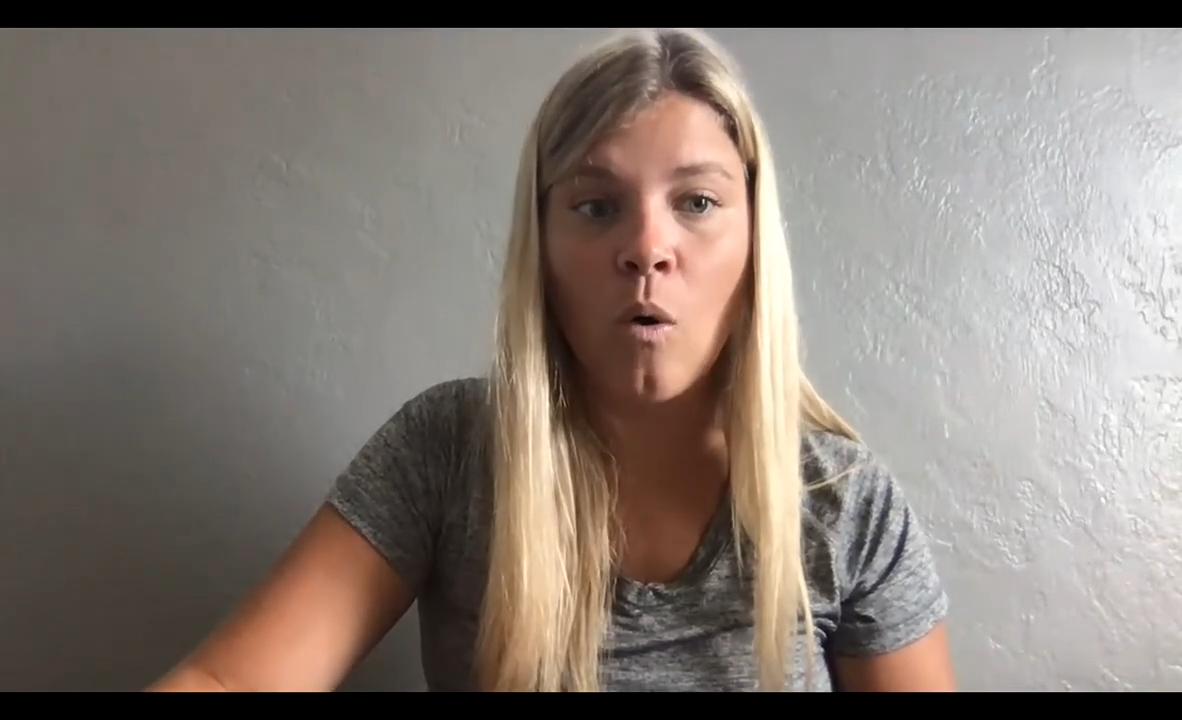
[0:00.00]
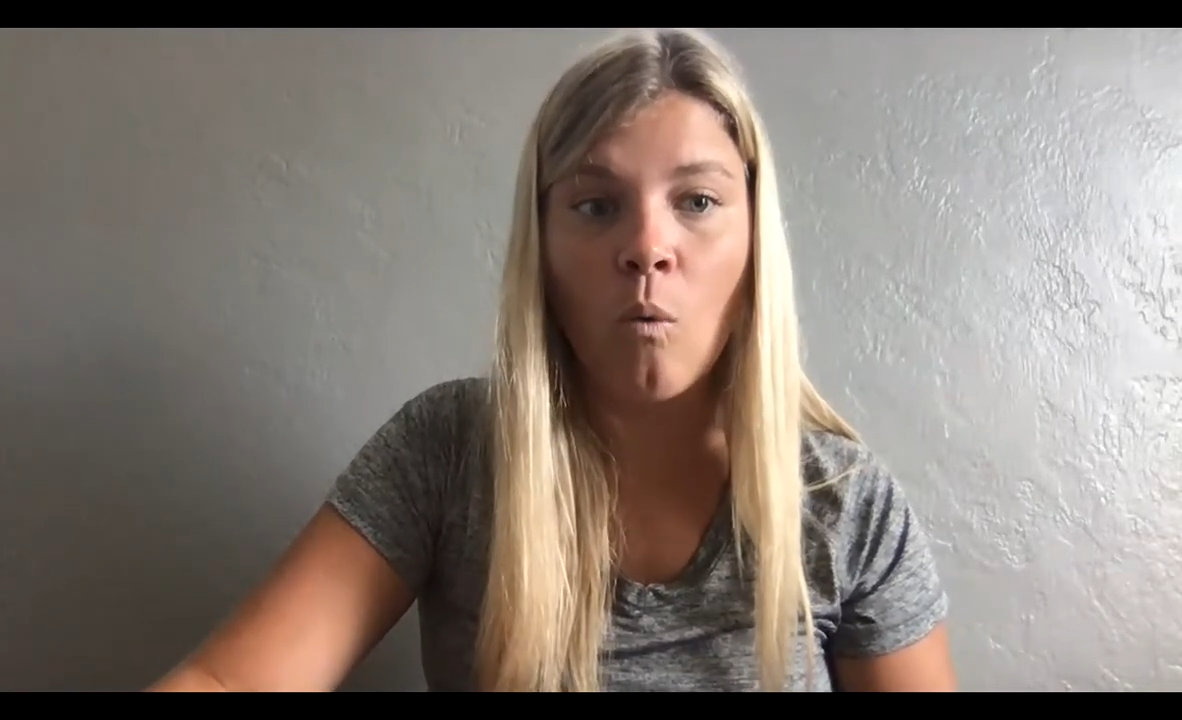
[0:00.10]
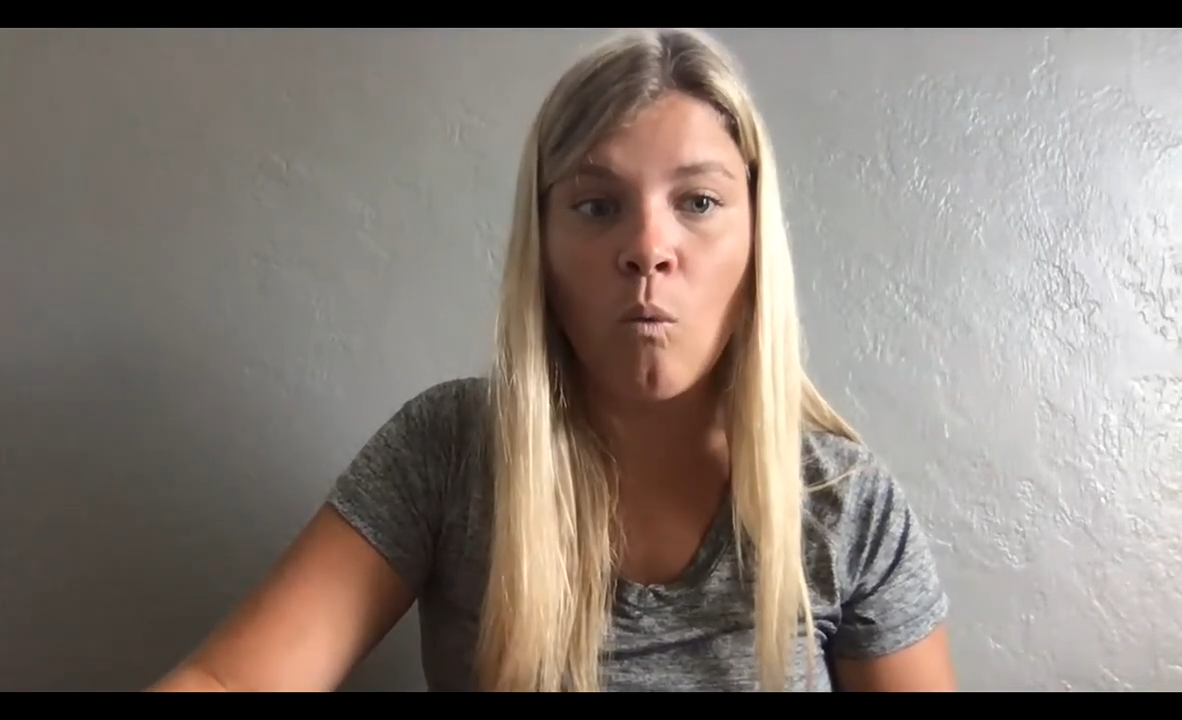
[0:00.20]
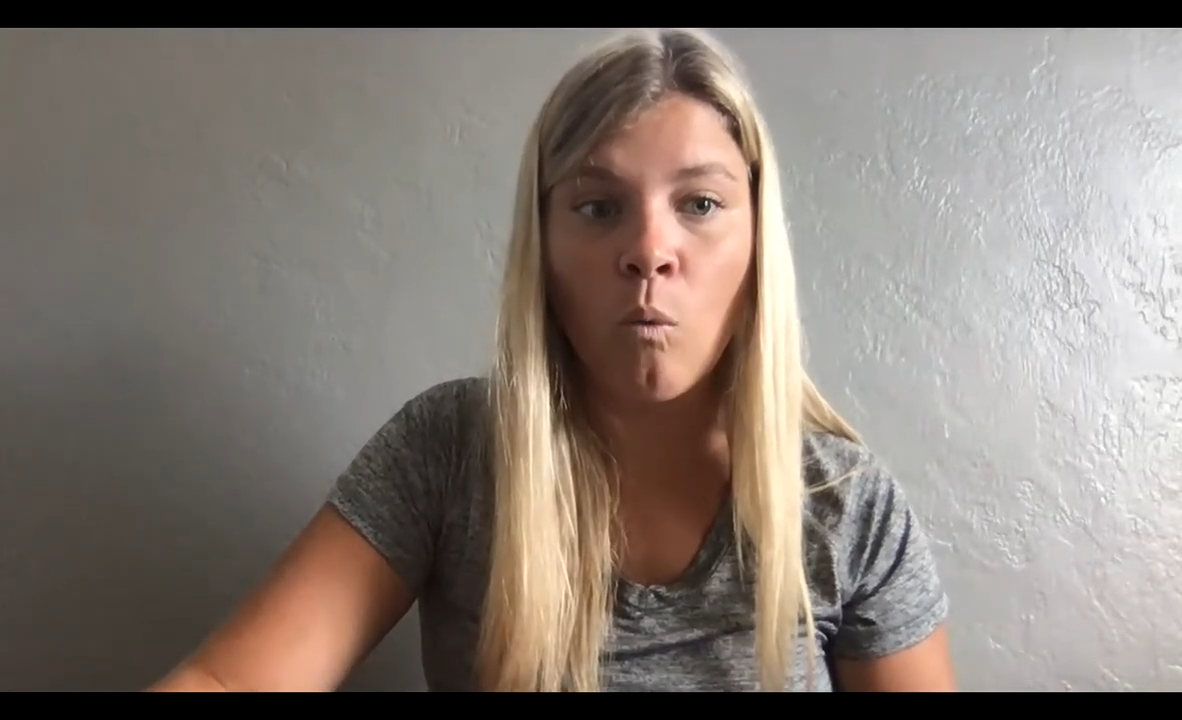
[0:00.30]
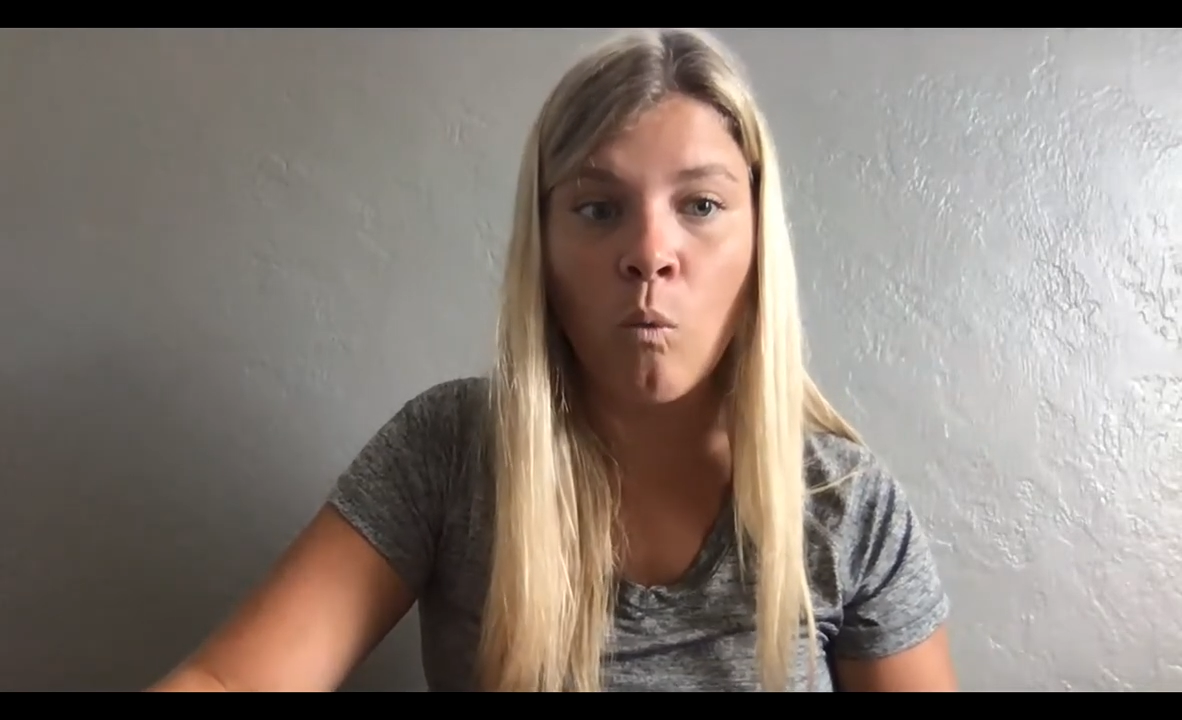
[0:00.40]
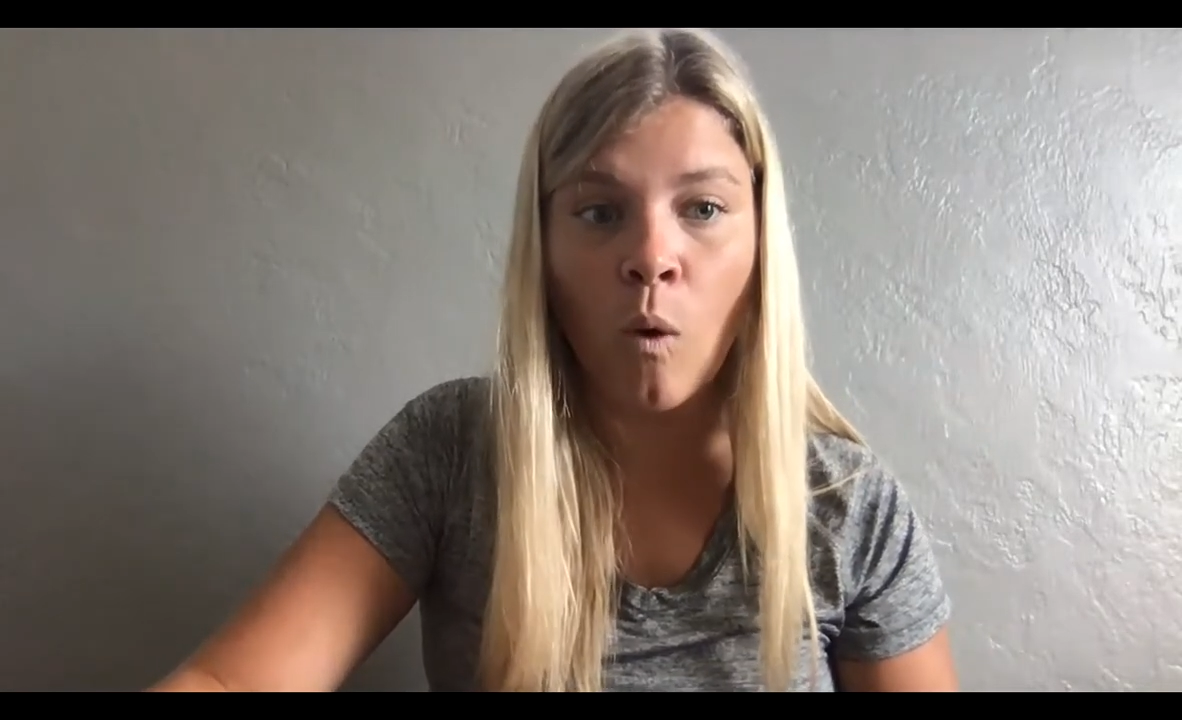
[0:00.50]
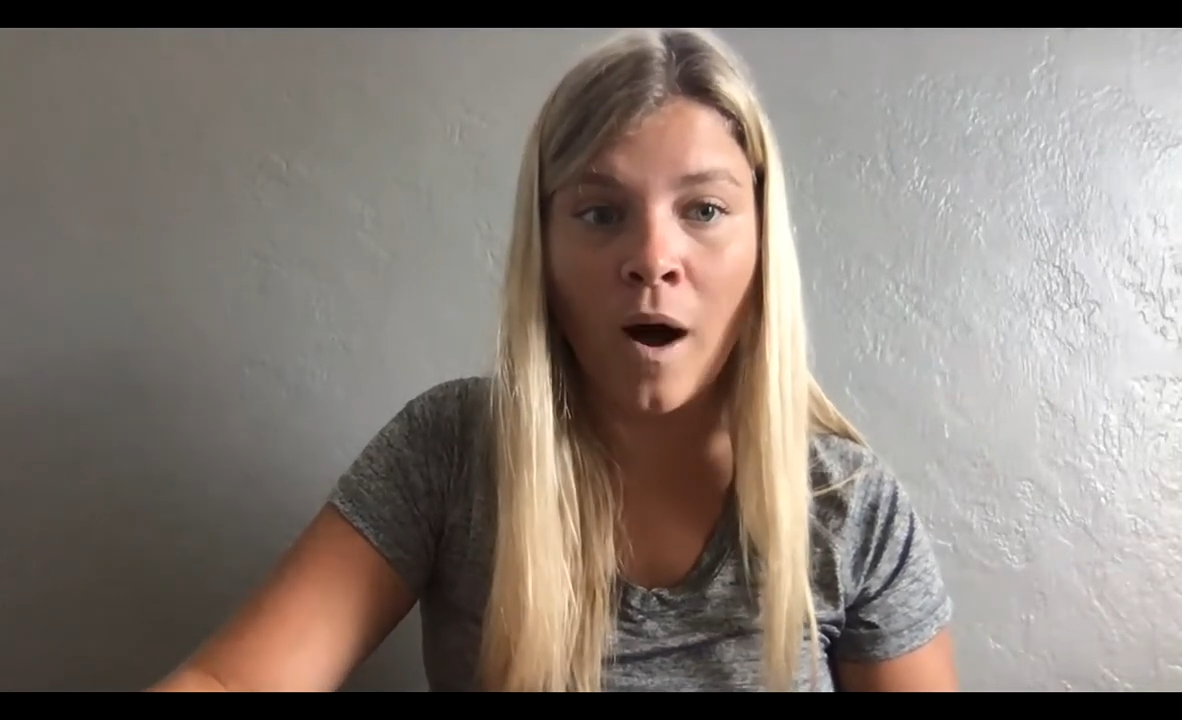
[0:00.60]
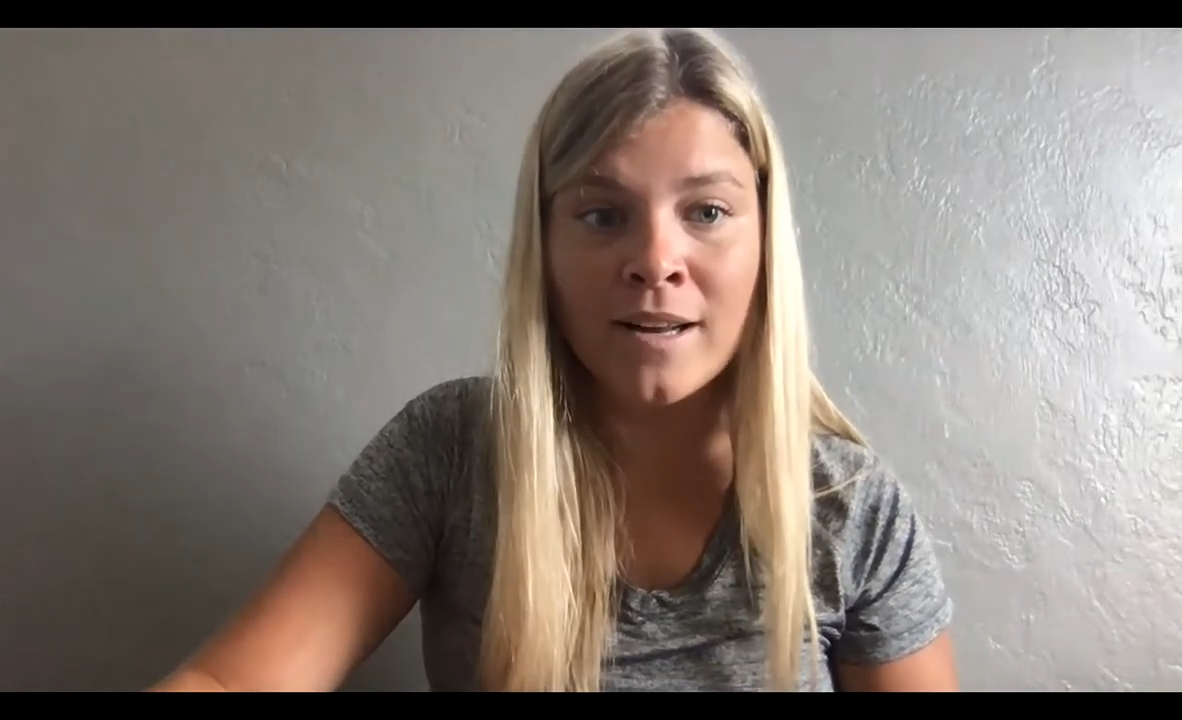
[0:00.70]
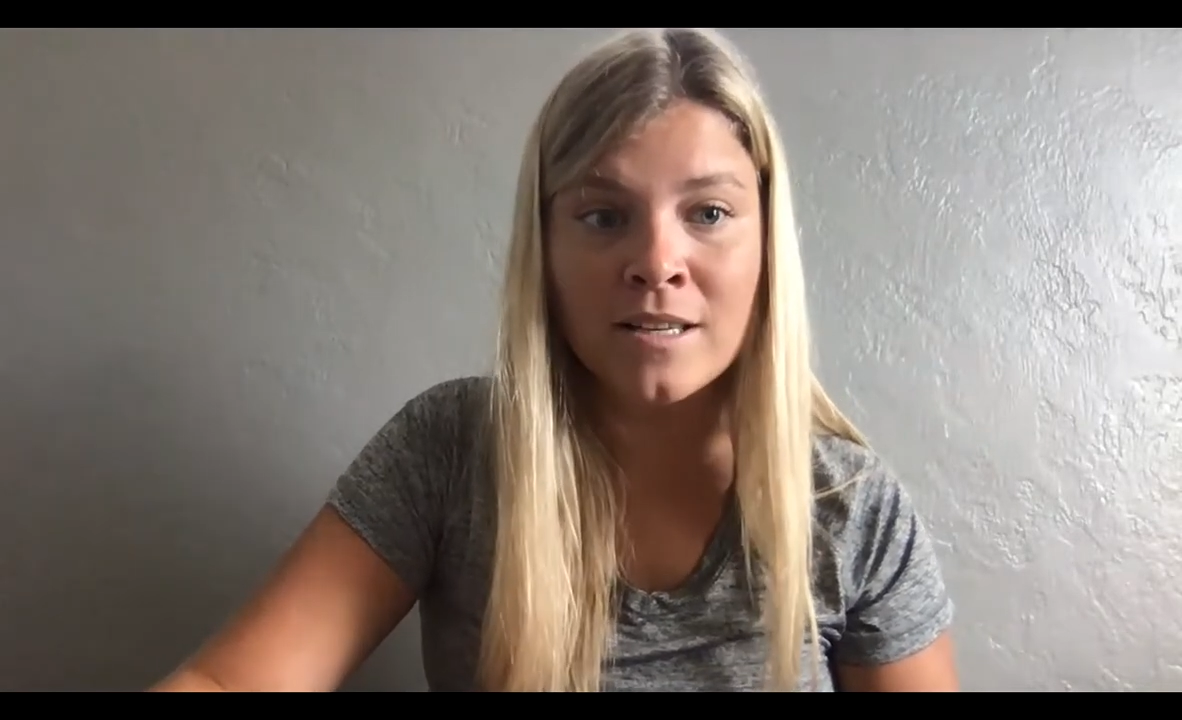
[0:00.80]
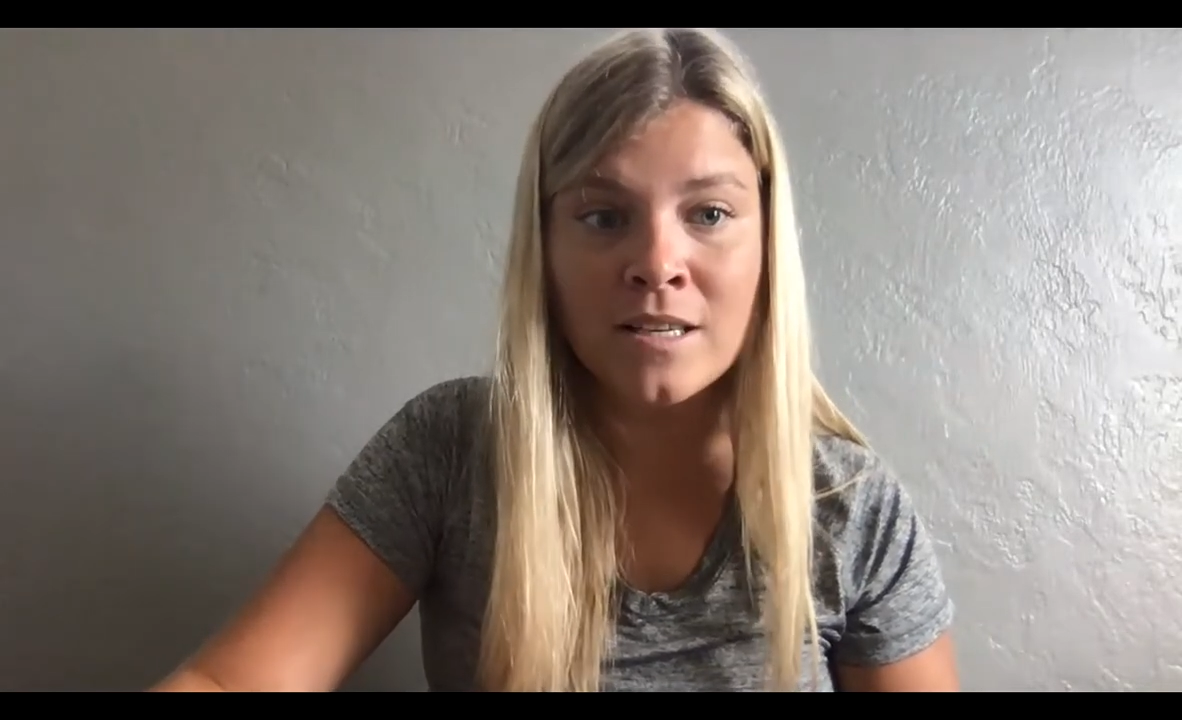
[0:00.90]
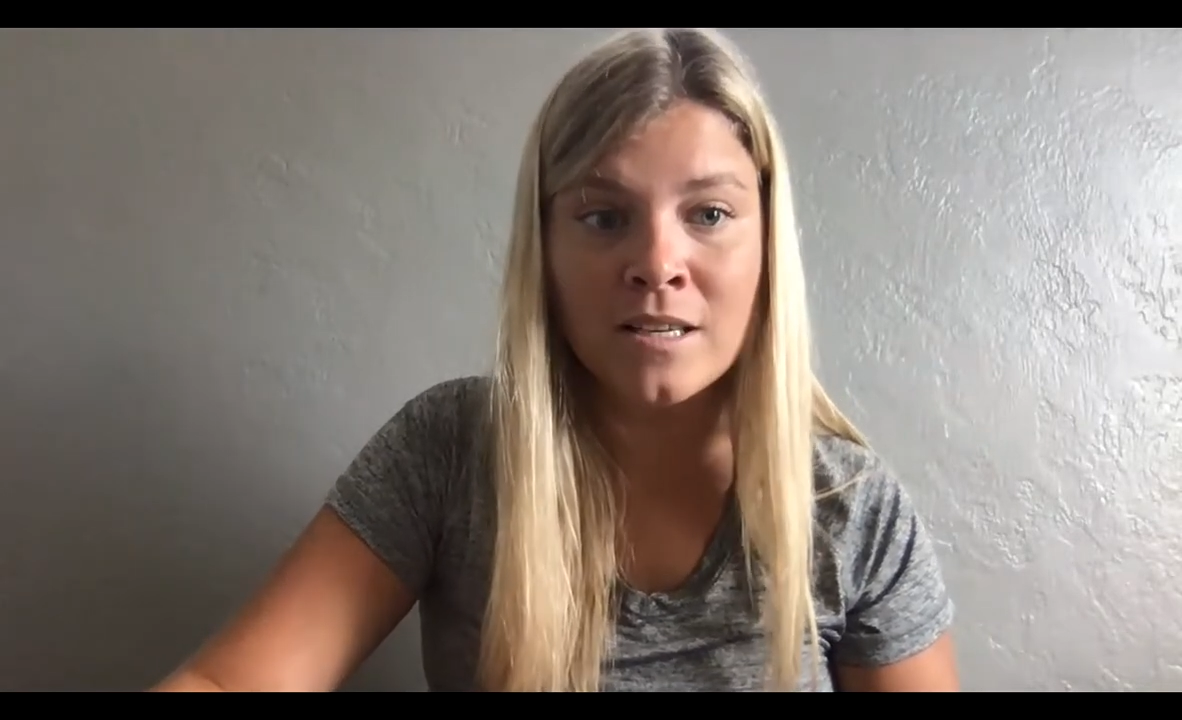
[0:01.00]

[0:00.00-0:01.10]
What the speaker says: what